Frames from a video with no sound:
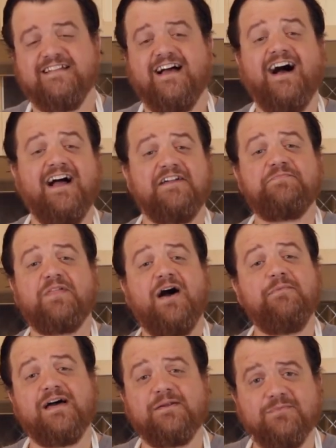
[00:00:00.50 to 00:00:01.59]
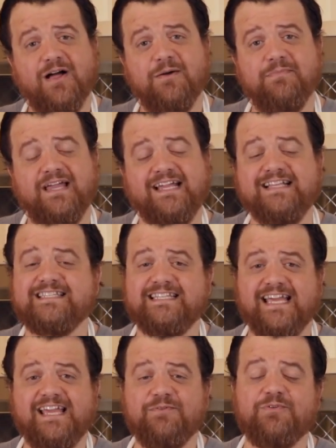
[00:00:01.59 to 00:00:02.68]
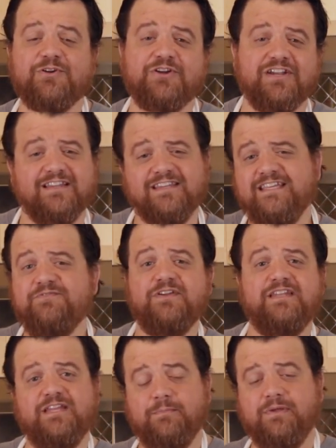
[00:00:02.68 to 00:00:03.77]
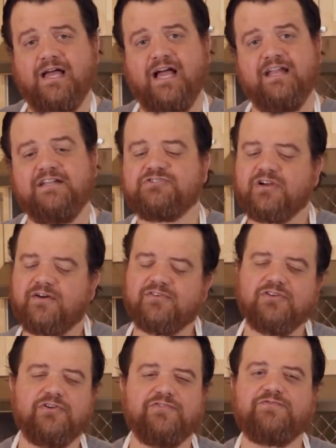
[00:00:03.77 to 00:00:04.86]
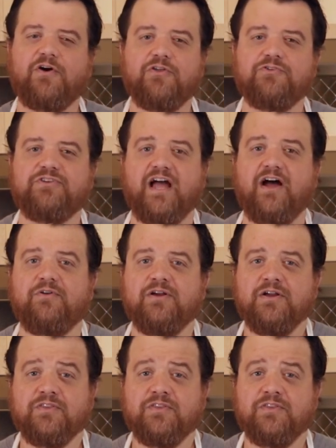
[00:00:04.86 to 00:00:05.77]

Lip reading: Hi, I'm Adam Lambay, and today we're going to leave India behind and travel a little farther down